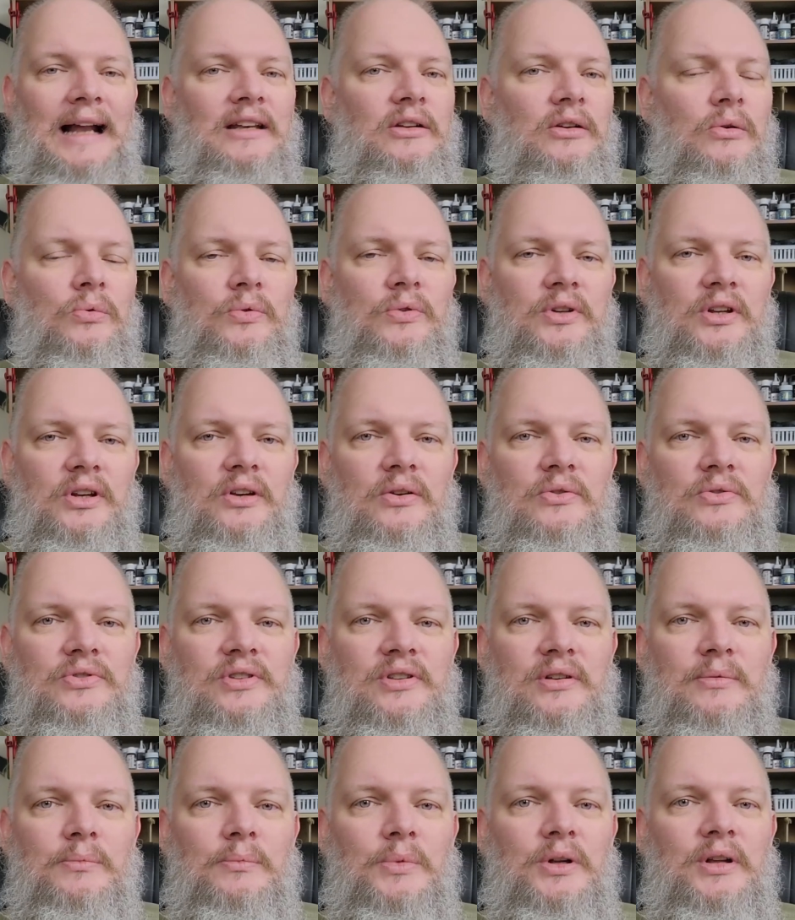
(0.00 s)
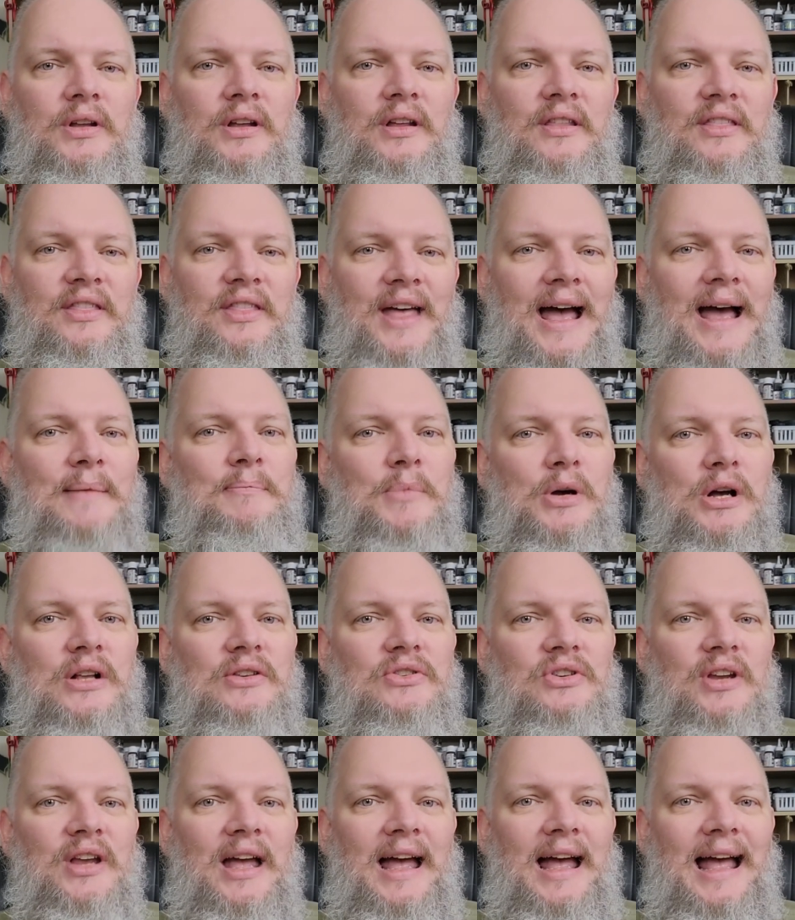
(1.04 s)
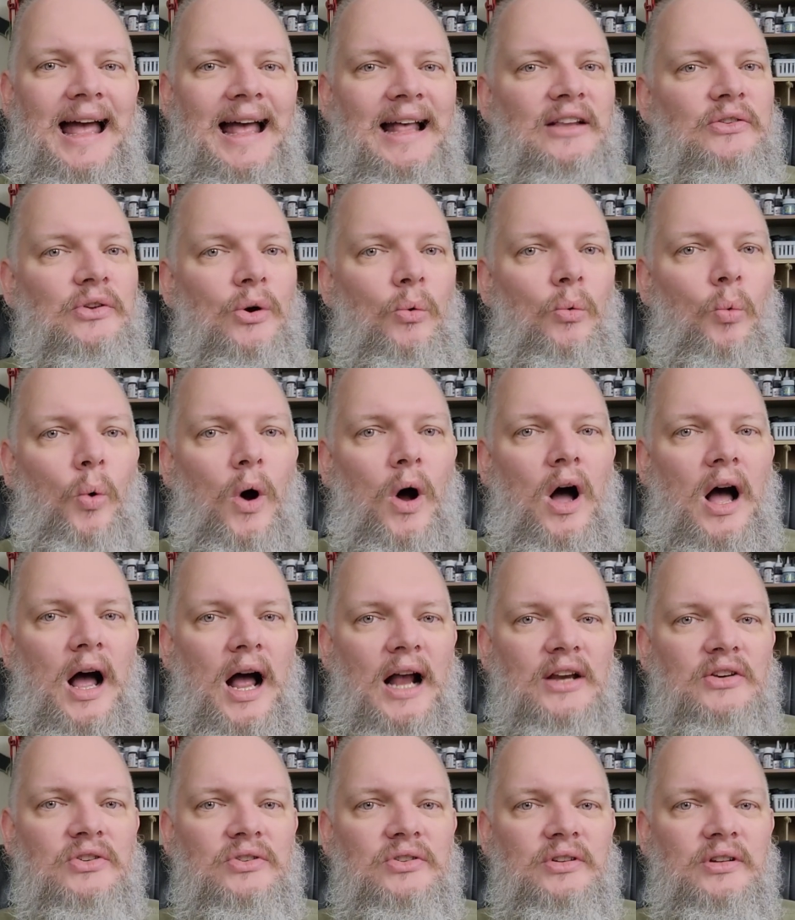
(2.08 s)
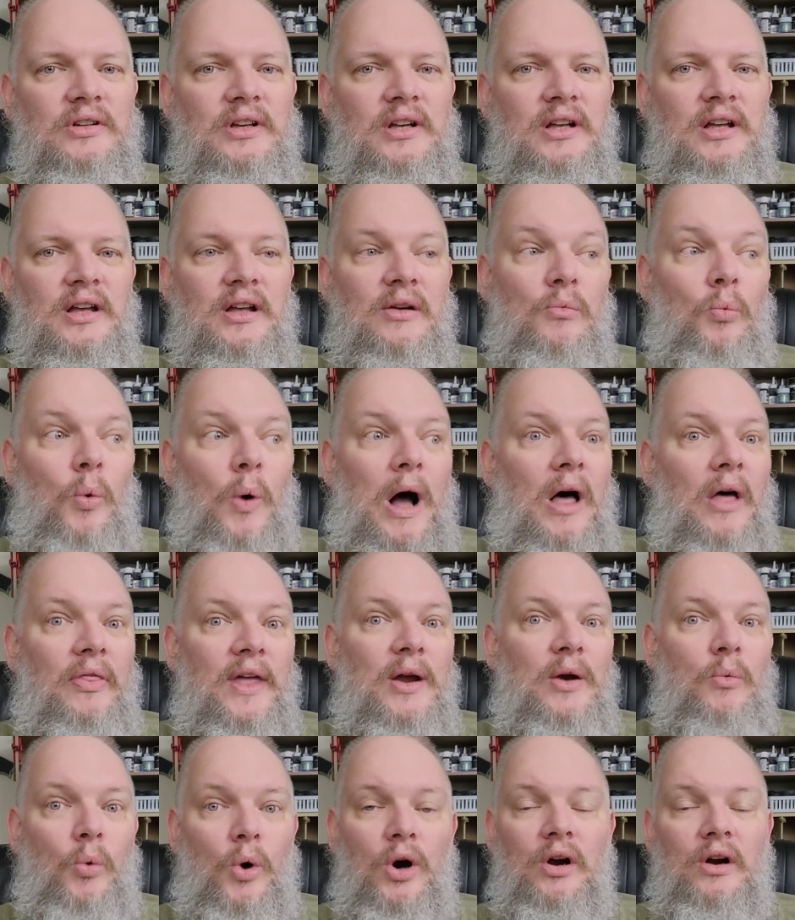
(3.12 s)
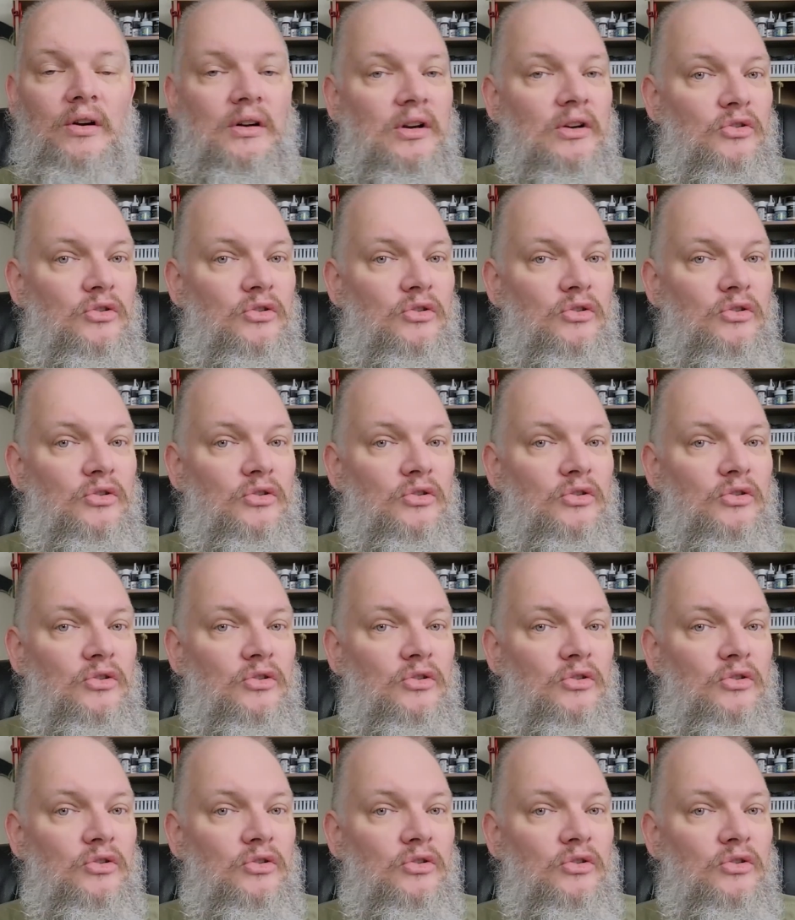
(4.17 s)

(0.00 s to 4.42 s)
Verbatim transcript: I don't use them that much as a wash. While they work